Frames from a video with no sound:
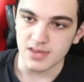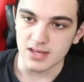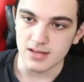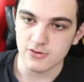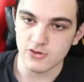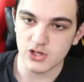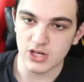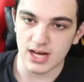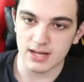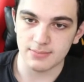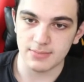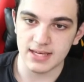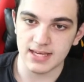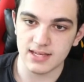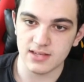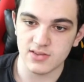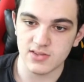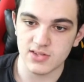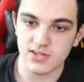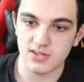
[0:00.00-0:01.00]
John
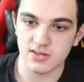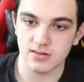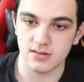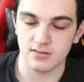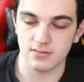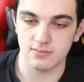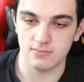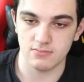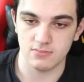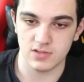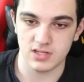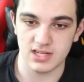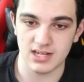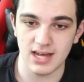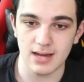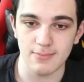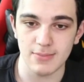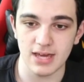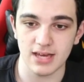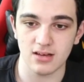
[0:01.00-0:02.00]
Means did
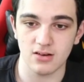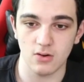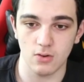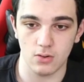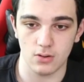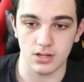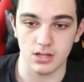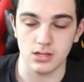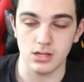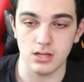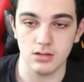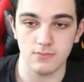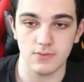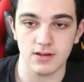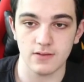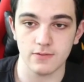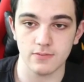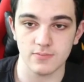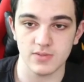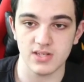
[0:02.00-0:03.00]
not make gold. He
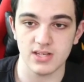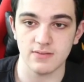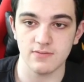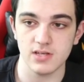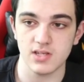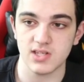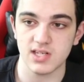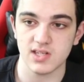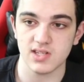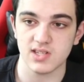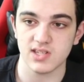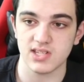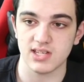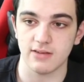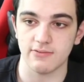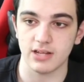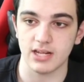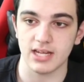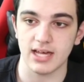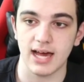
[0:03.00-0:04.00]
went from 76 to
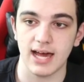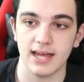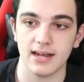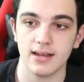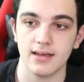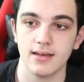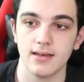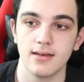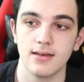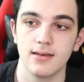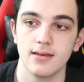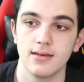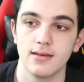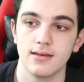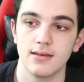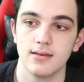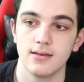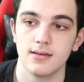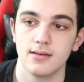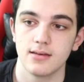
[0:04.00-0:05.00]
79.
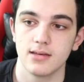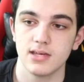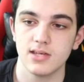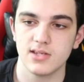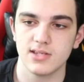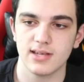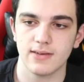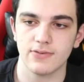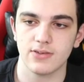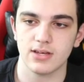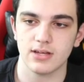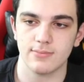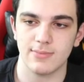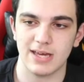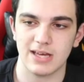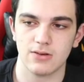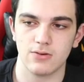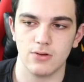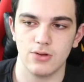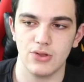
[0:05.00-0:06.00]
He's definitely going to
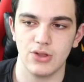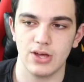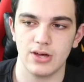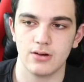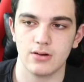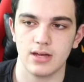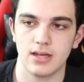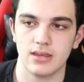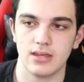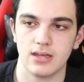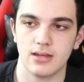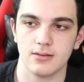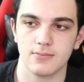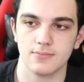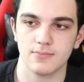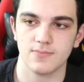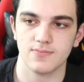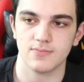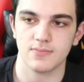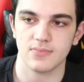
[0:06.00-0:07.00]
make gold, though. And then
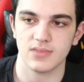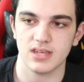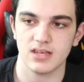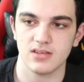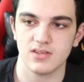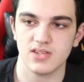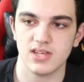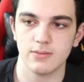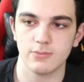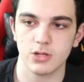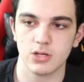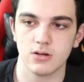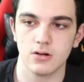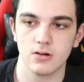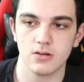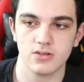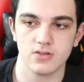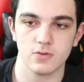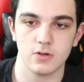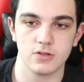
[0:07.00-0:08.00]
same with
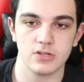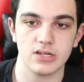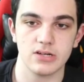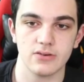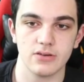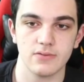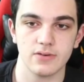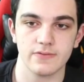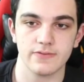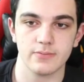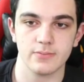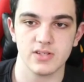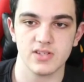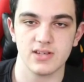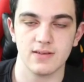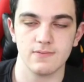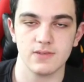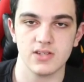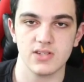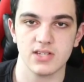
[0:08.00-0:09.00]
Carlos Rodon. He went from a
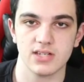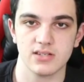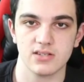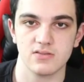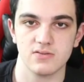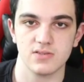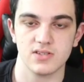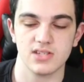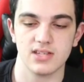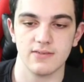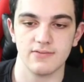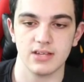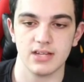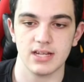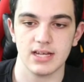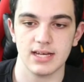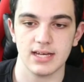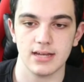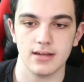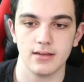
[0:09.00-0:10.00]
76 to a
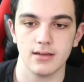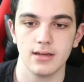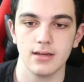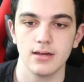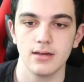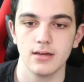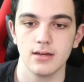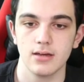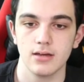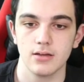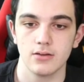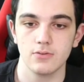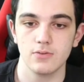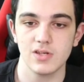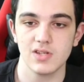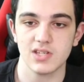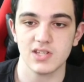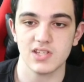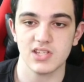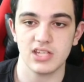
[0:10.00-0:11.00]
79.
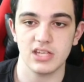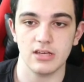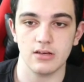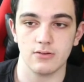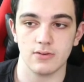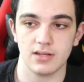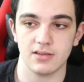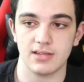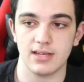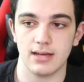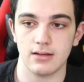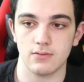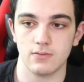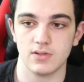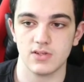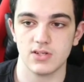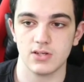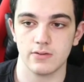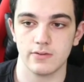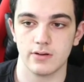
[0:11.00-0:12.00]
Luis Castillo went down to
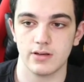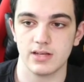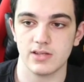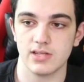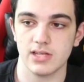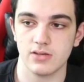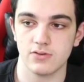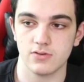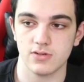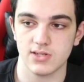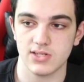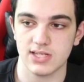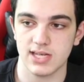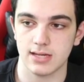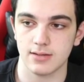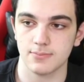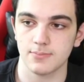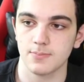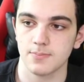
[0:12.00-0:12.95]
a silver. That's interesting.